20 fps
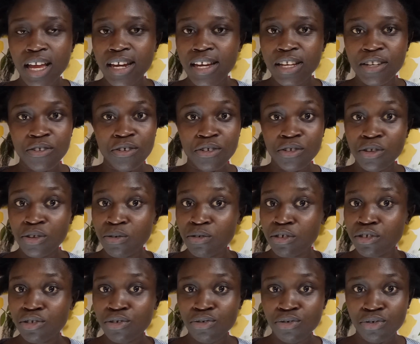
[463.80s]
I really don't know
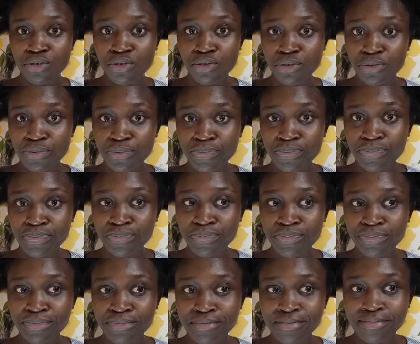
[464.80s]
what to do.
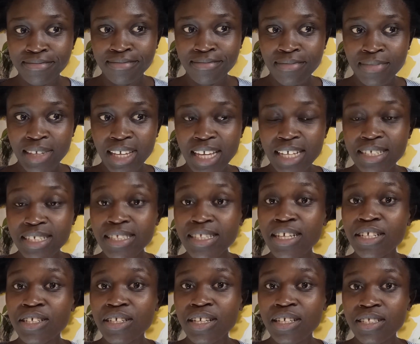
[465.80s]
It's
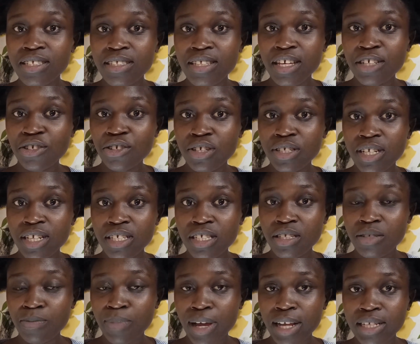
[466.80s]
the
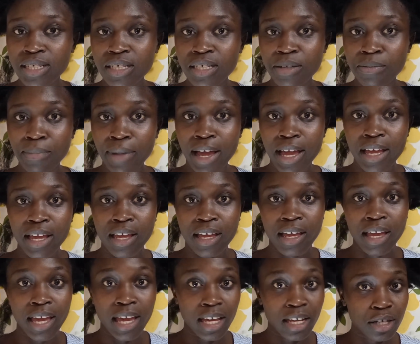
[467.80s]
shortest part in
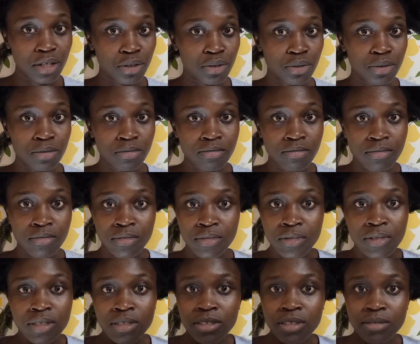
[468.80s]
my head,
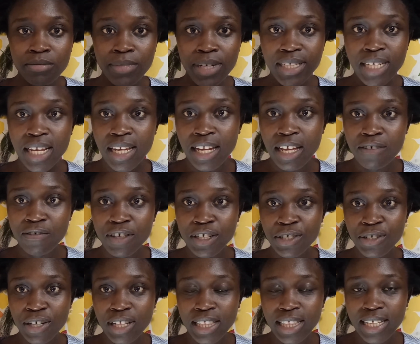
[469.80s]
but I love
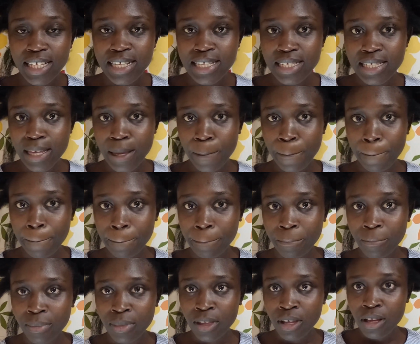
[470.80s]
it all the same.
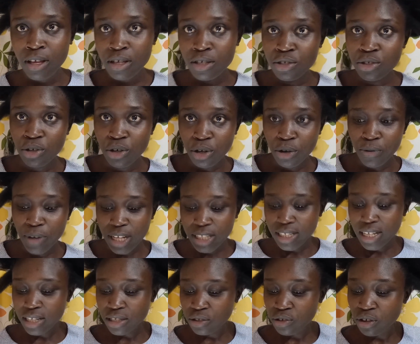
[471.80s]
So we
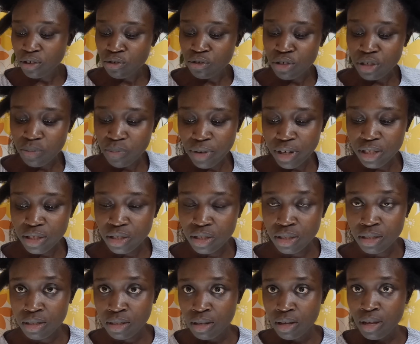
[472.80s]
are just going to
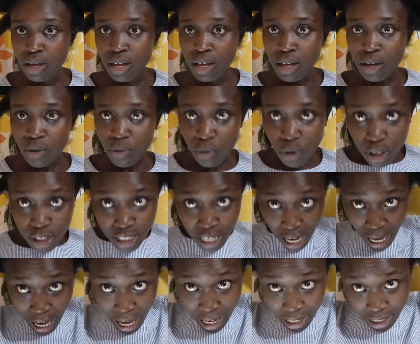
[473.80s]
spritz
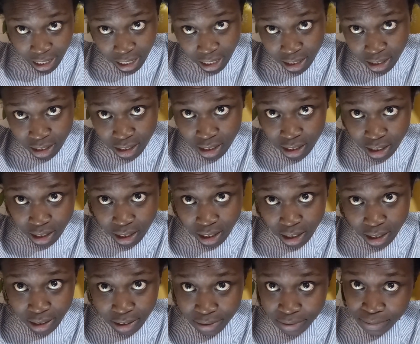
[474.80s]
water again
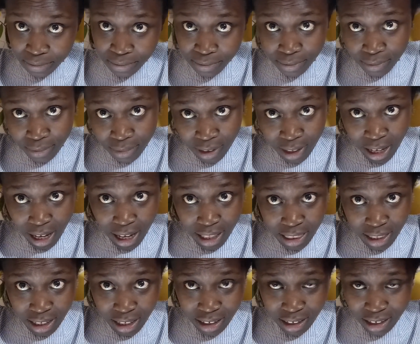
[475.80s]
here
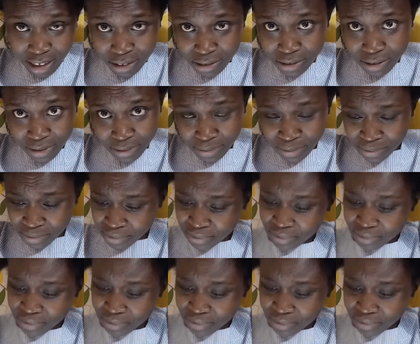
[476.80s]
at the crown,